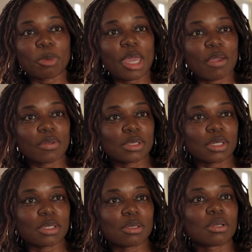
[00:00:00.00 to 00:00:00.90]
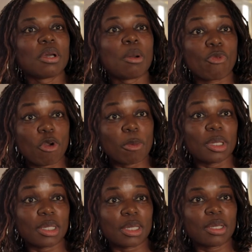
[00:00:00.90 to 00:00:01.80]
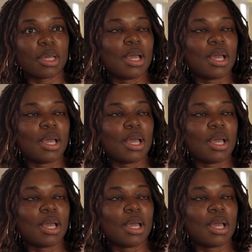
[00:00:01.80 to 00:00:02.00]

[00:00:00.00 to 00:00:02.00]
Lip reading: parented properly.